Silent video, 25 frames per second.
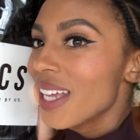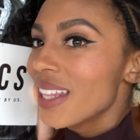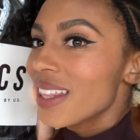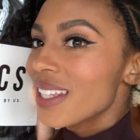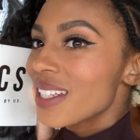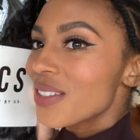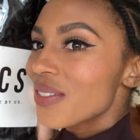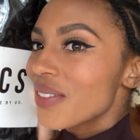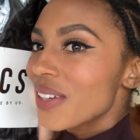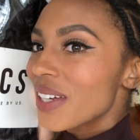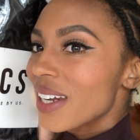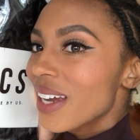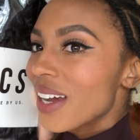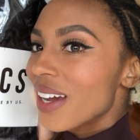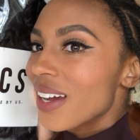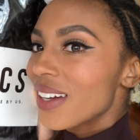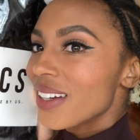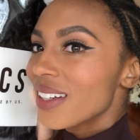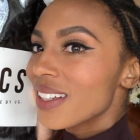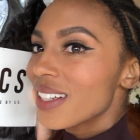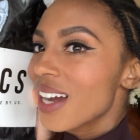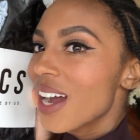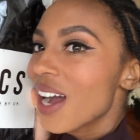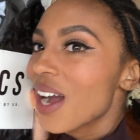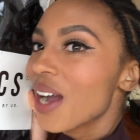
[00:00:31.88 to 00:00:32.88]
in this video,
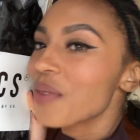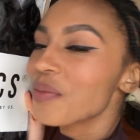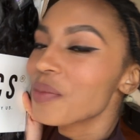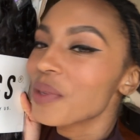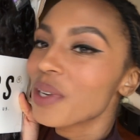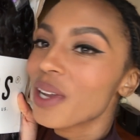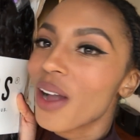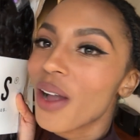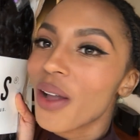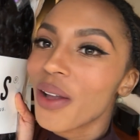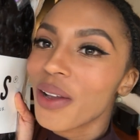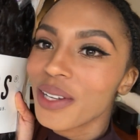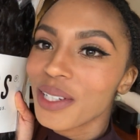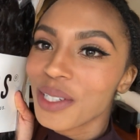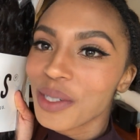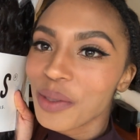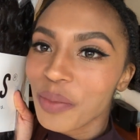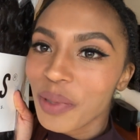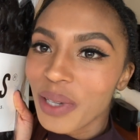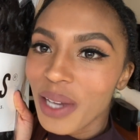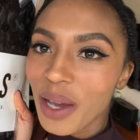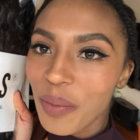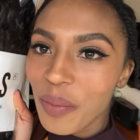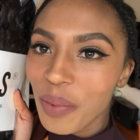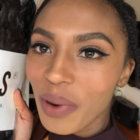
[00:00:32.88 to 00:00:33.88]
I'm going to
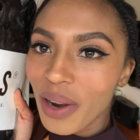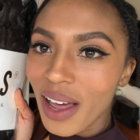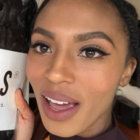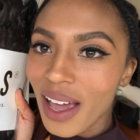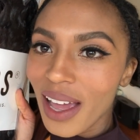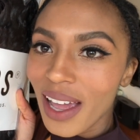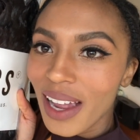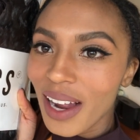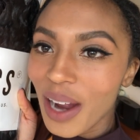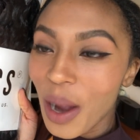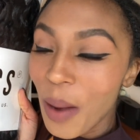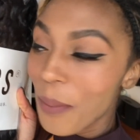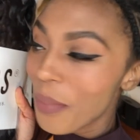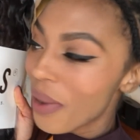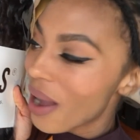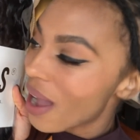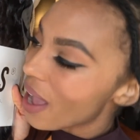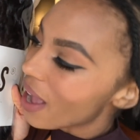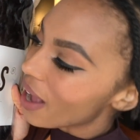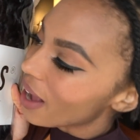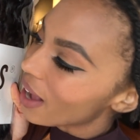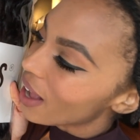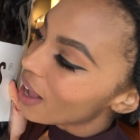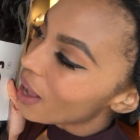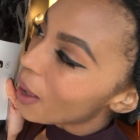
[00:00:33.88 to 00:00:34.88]
be applying
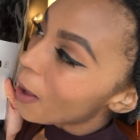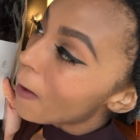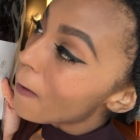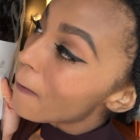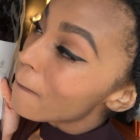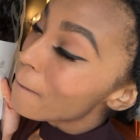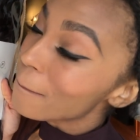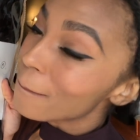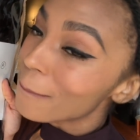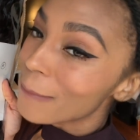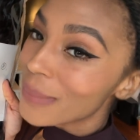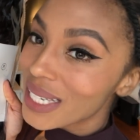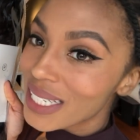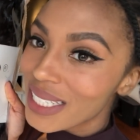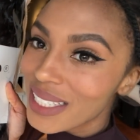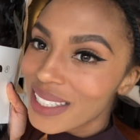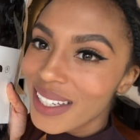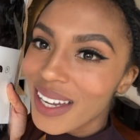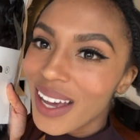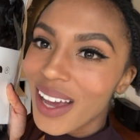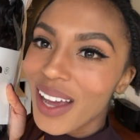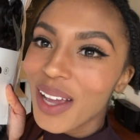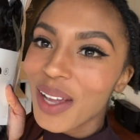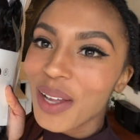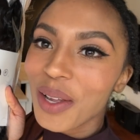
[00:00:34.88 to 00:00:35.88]
my
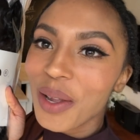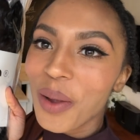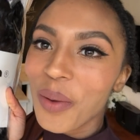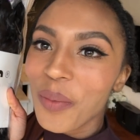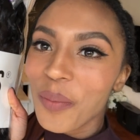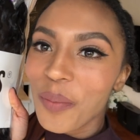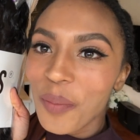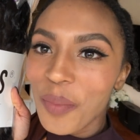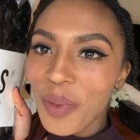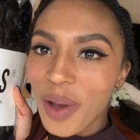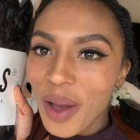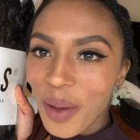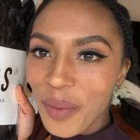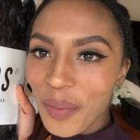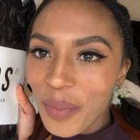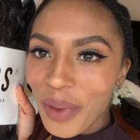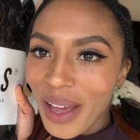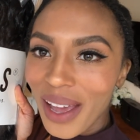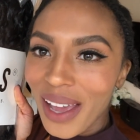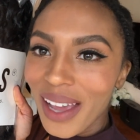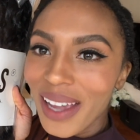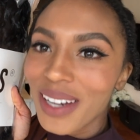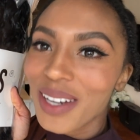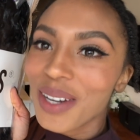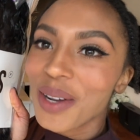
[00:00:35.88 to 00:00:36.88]
Midnight
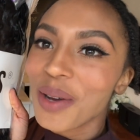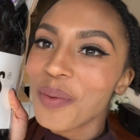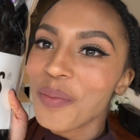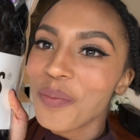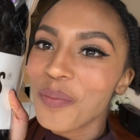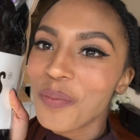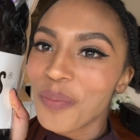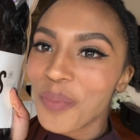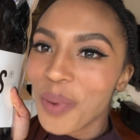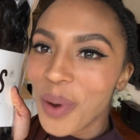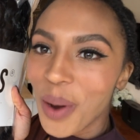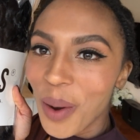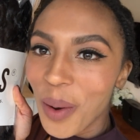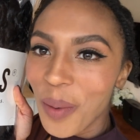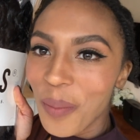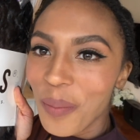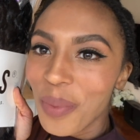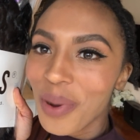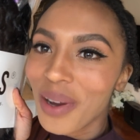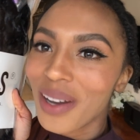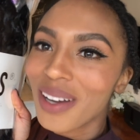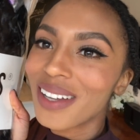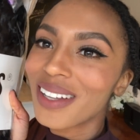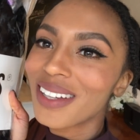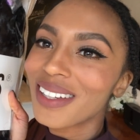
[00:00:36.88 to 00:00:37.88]
Mermaid Bob
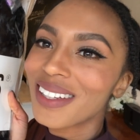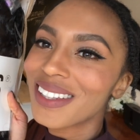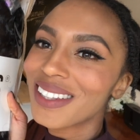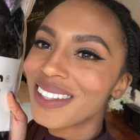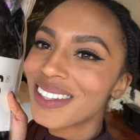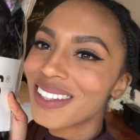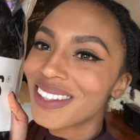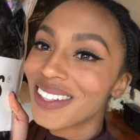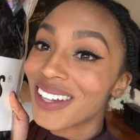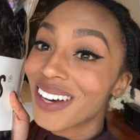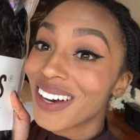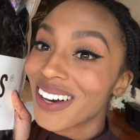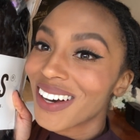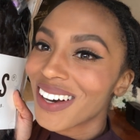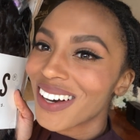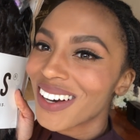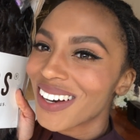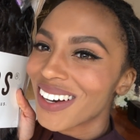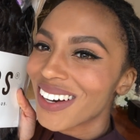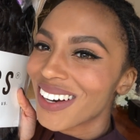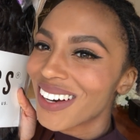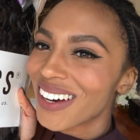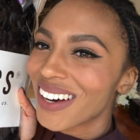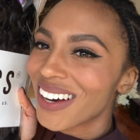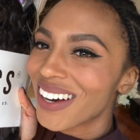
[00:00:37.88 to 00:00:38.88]

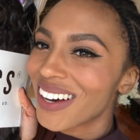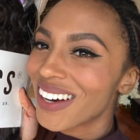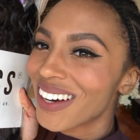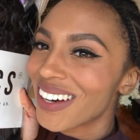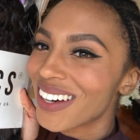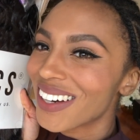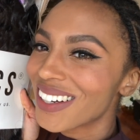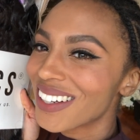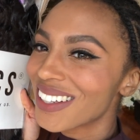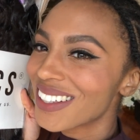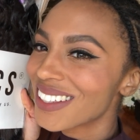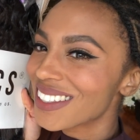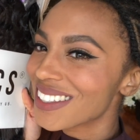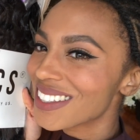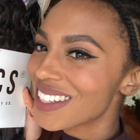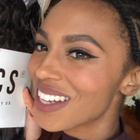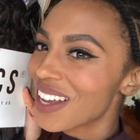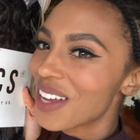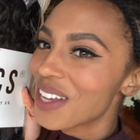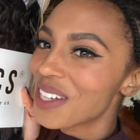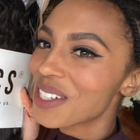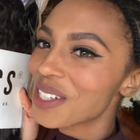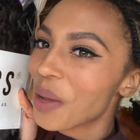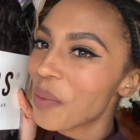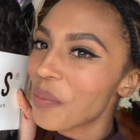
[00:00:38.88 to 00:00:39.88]
Locs.
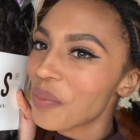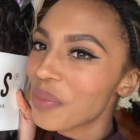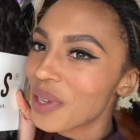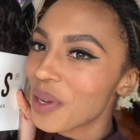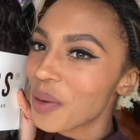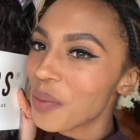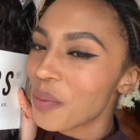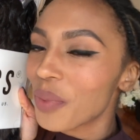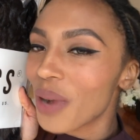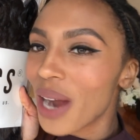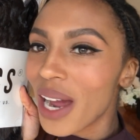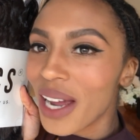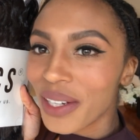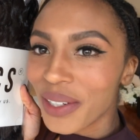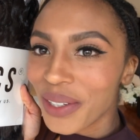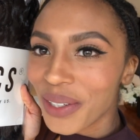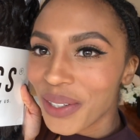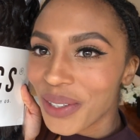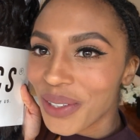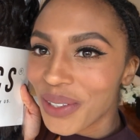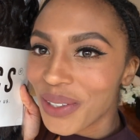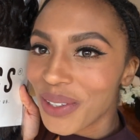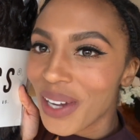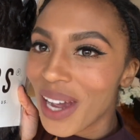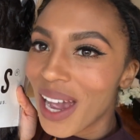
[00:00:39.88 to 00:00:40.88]
Something brand
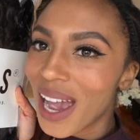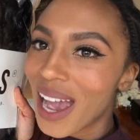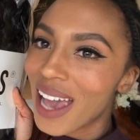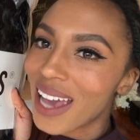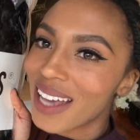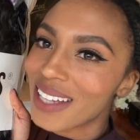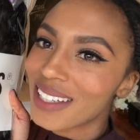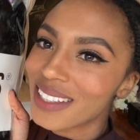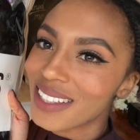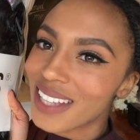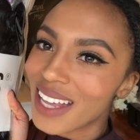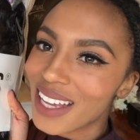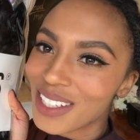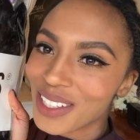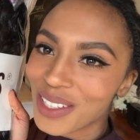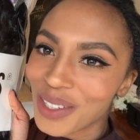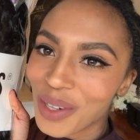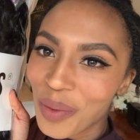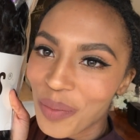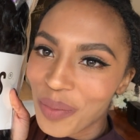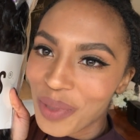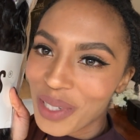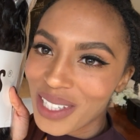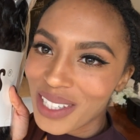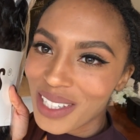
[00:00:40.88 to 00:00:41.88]
new and that's
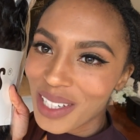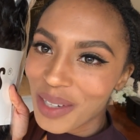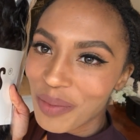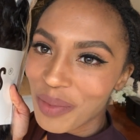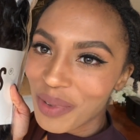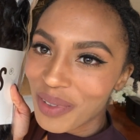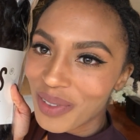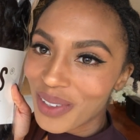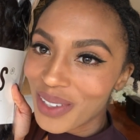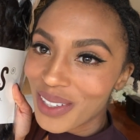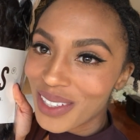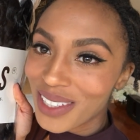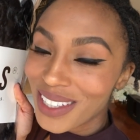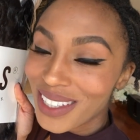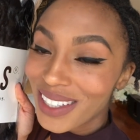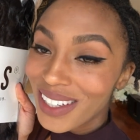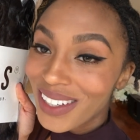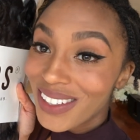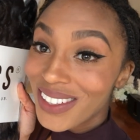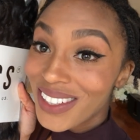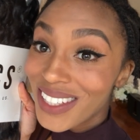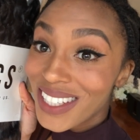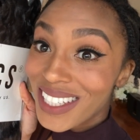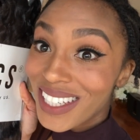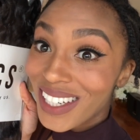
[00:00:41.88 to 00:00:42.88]
not been seen before,
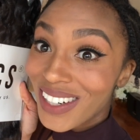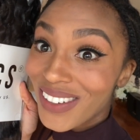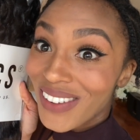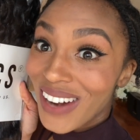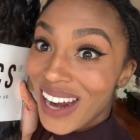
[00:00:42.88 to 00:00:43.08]
so stick